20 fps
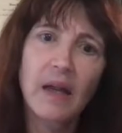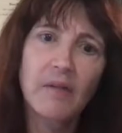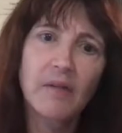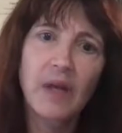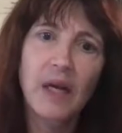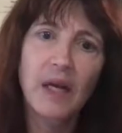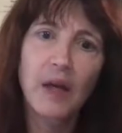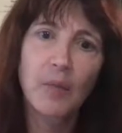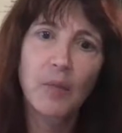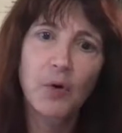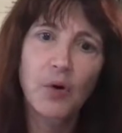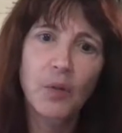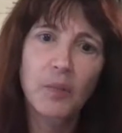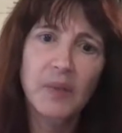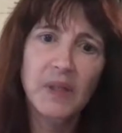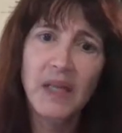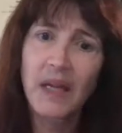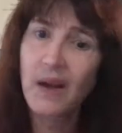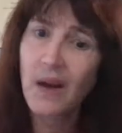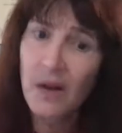anymore,
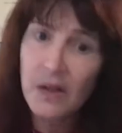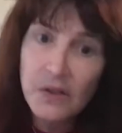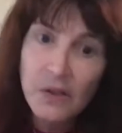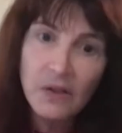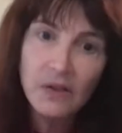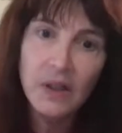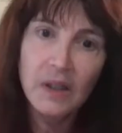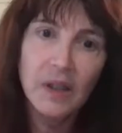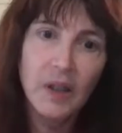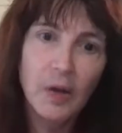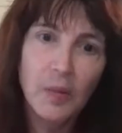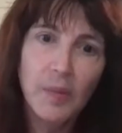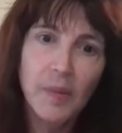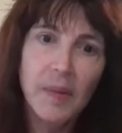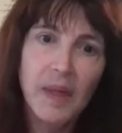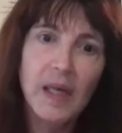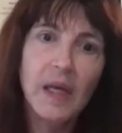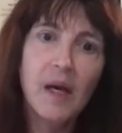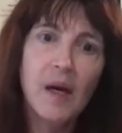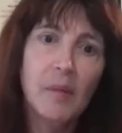but they also can
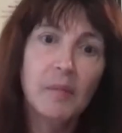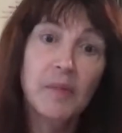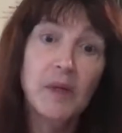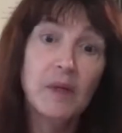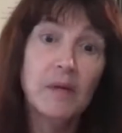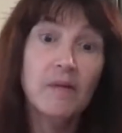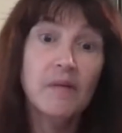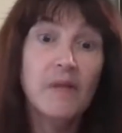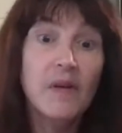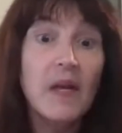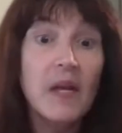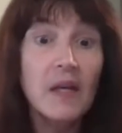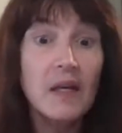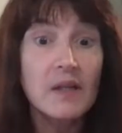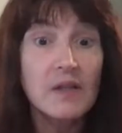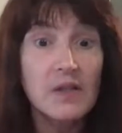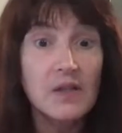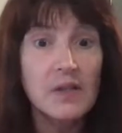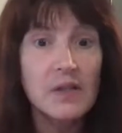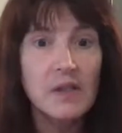become
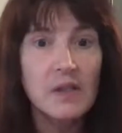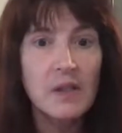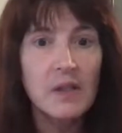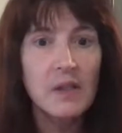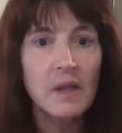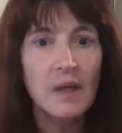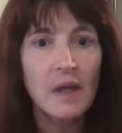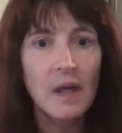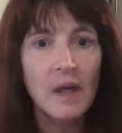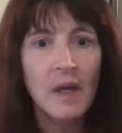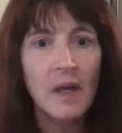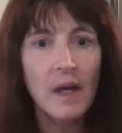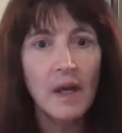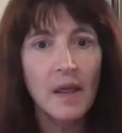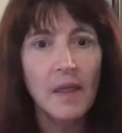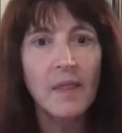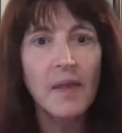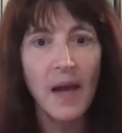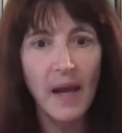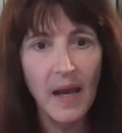convinced
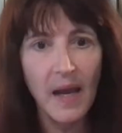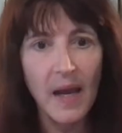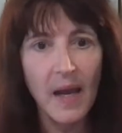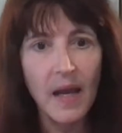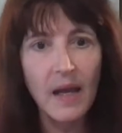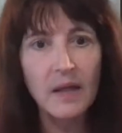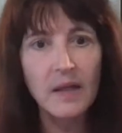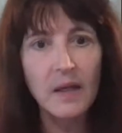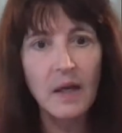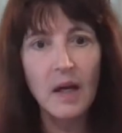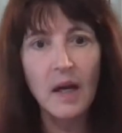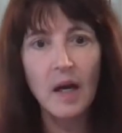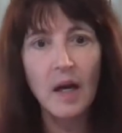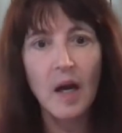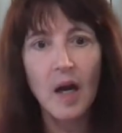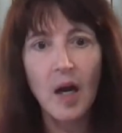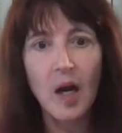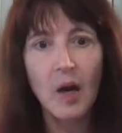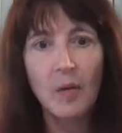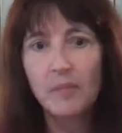that
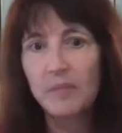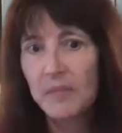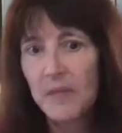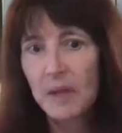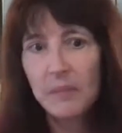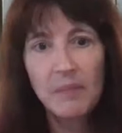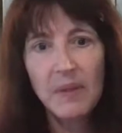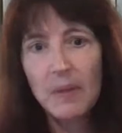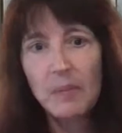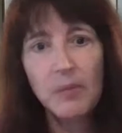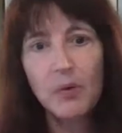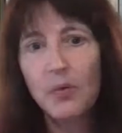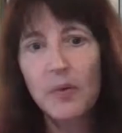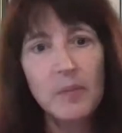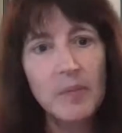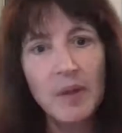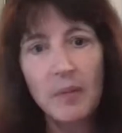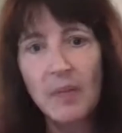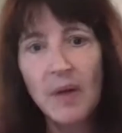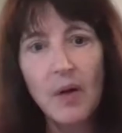people
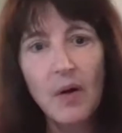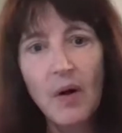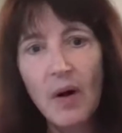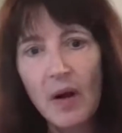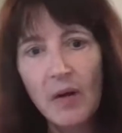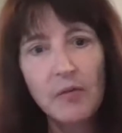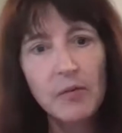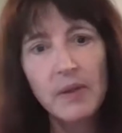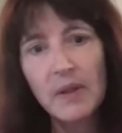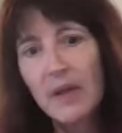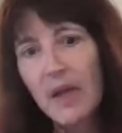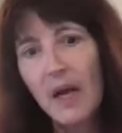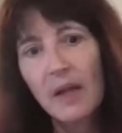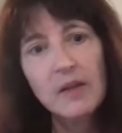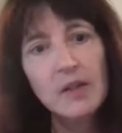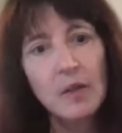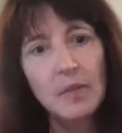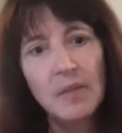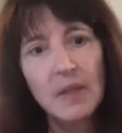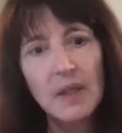would be better off
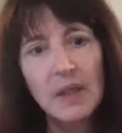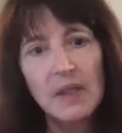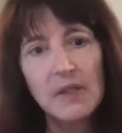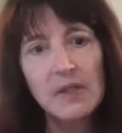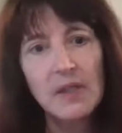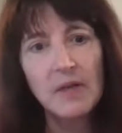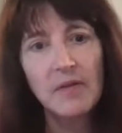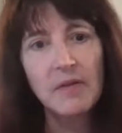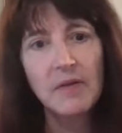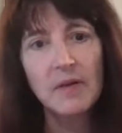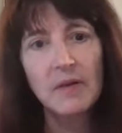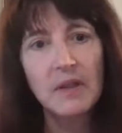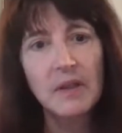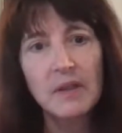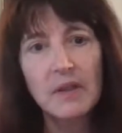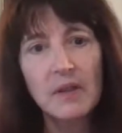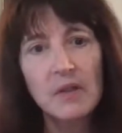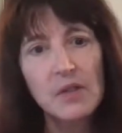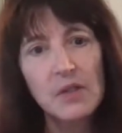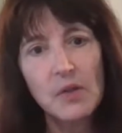without them because they feel
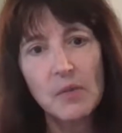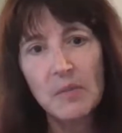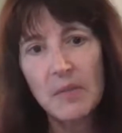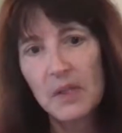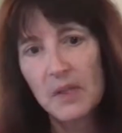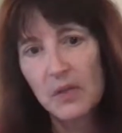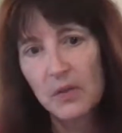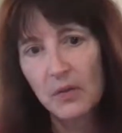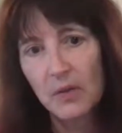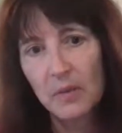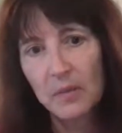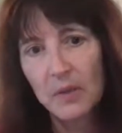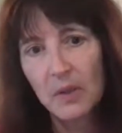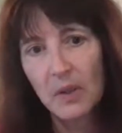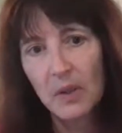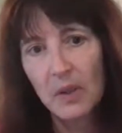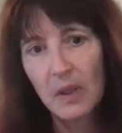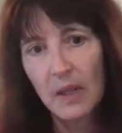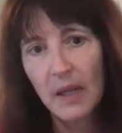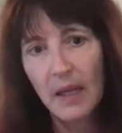that they're so
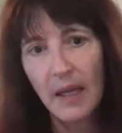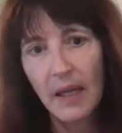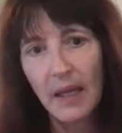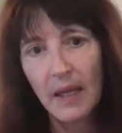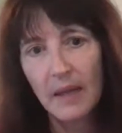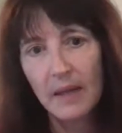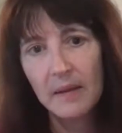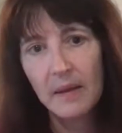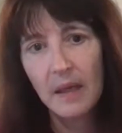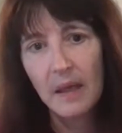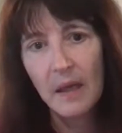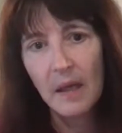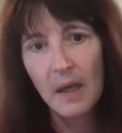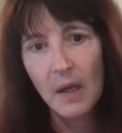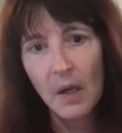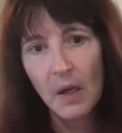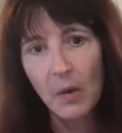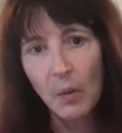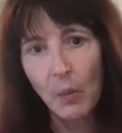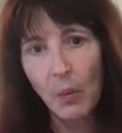miserable. And
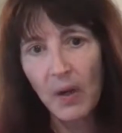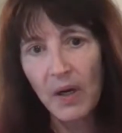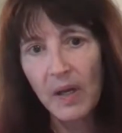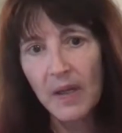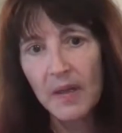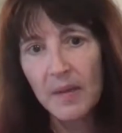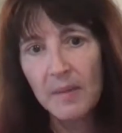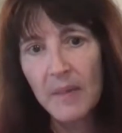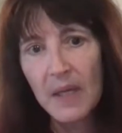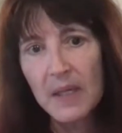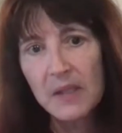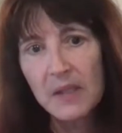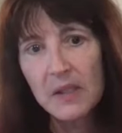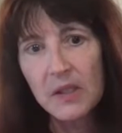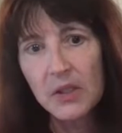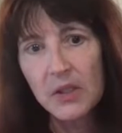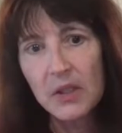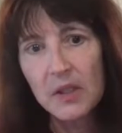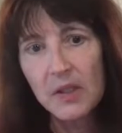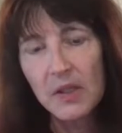one of the
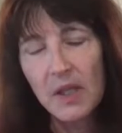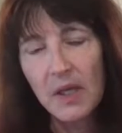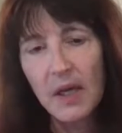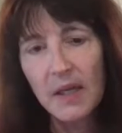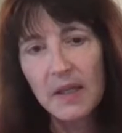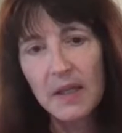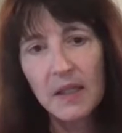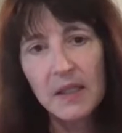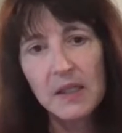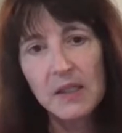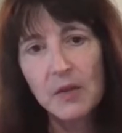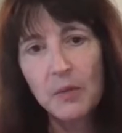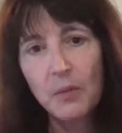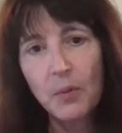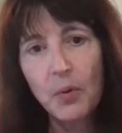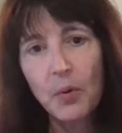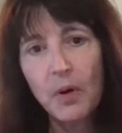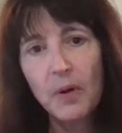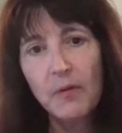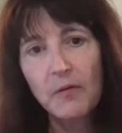messages that I think it's
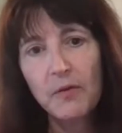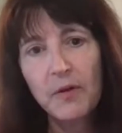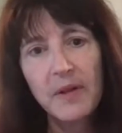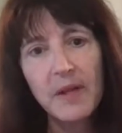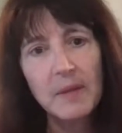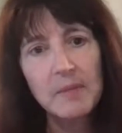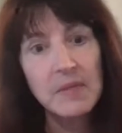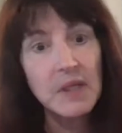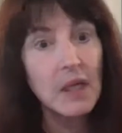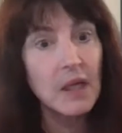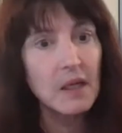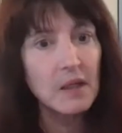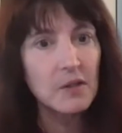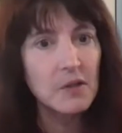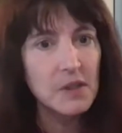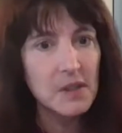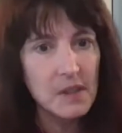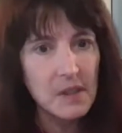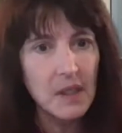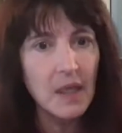important for them to
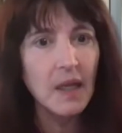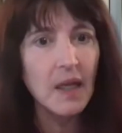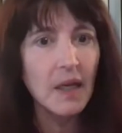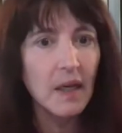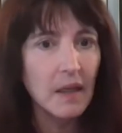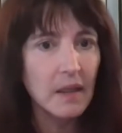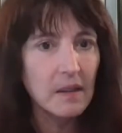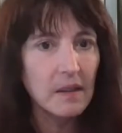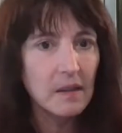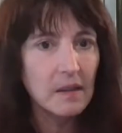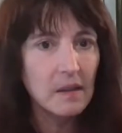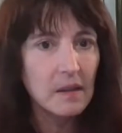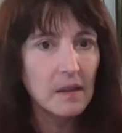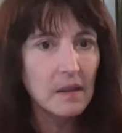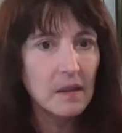understand